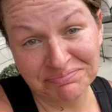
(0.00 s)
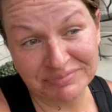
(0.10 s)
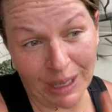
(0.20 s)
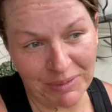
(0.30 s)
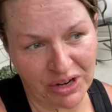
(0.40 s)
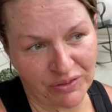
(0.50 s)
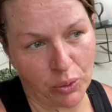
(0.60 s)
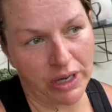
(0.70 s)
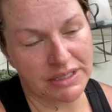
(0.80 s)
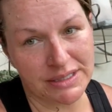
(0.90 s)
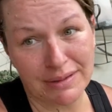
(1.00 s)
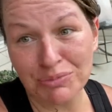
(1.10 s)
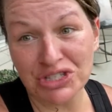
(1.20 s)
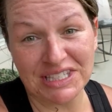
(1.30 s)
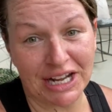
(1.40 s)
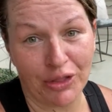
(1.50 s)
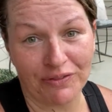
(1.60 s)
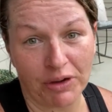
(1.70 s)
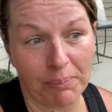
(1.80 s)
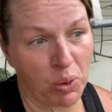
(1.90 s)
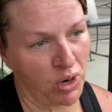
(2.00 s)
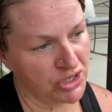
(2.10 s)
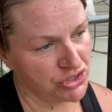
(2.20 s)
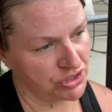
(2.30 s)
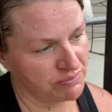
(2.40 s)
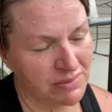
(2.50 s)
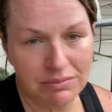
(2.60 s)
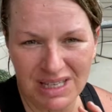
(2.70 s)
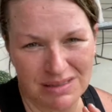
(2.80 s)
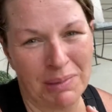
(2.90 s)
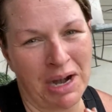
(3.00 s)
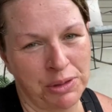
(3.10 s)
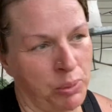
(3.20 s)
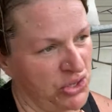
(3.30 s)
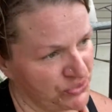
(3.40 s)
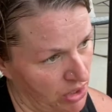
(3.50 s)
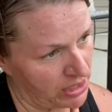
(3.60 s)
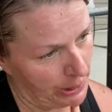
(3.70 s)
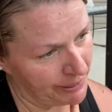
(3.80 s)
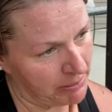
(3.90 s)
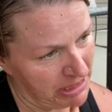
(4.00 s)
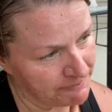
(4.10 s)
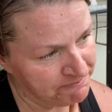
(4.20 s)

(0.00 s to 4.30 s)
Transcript: I'm here for it. I'm just sitting on the front porch because I'm mad at the boys for not helping me.